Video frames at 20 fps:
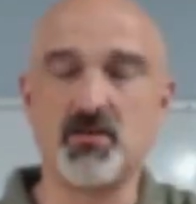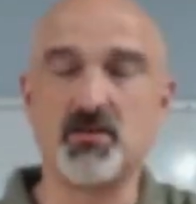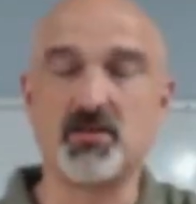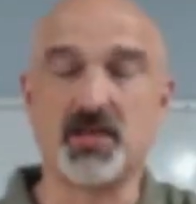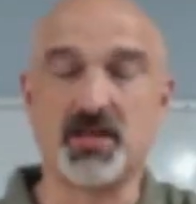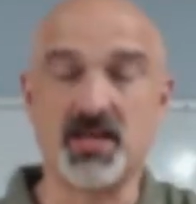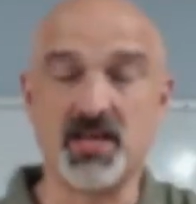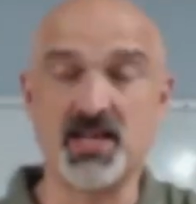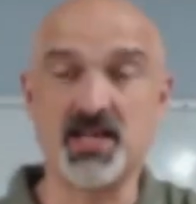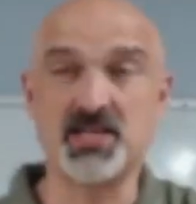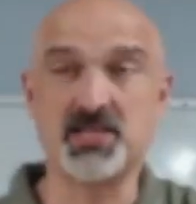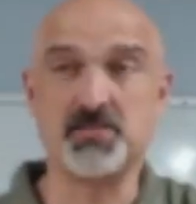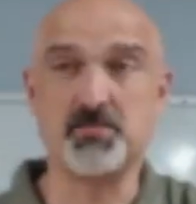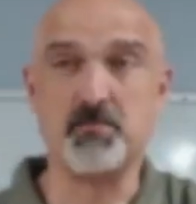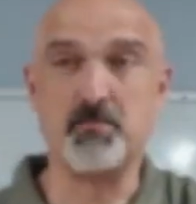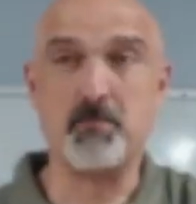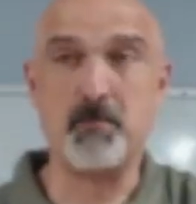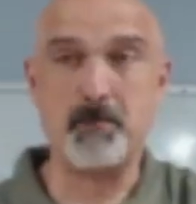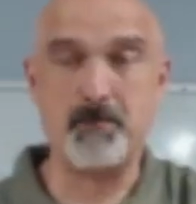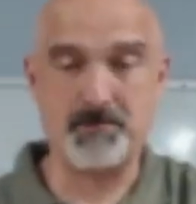The kids,
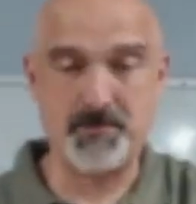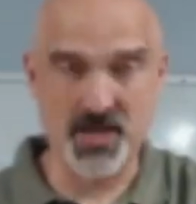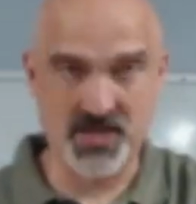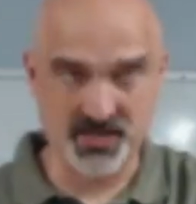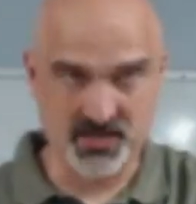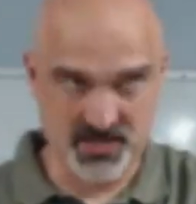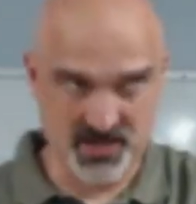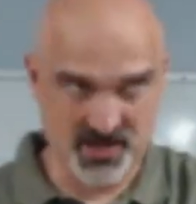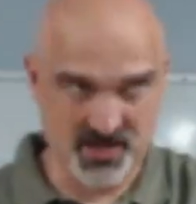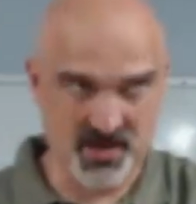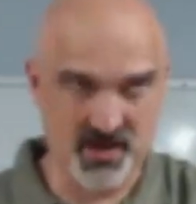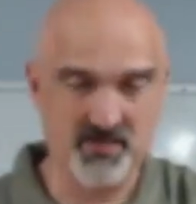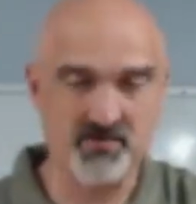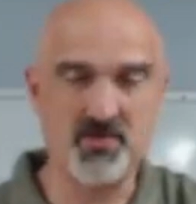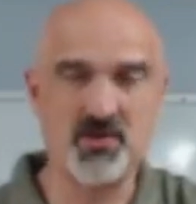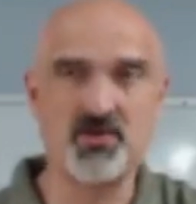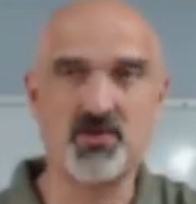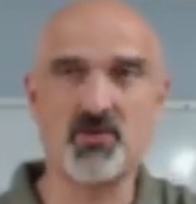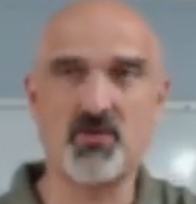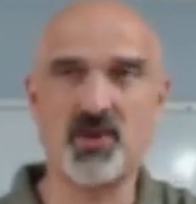big
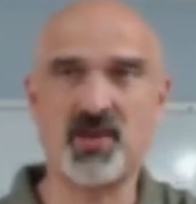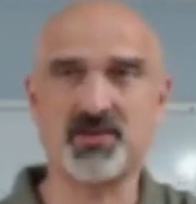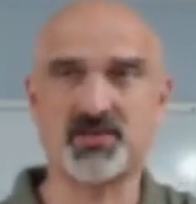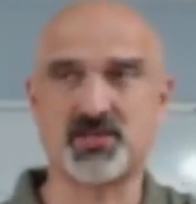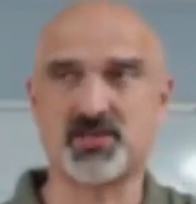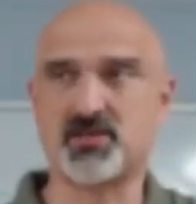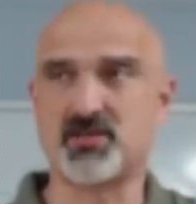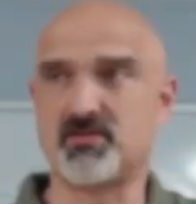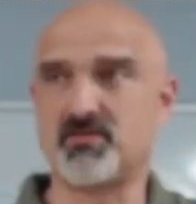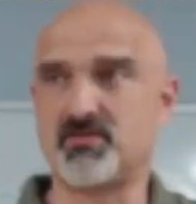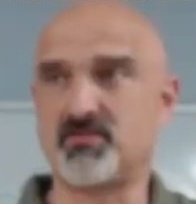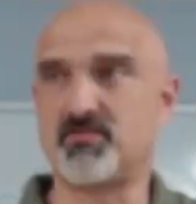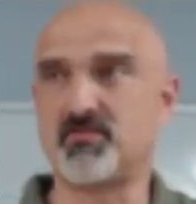time. Who else?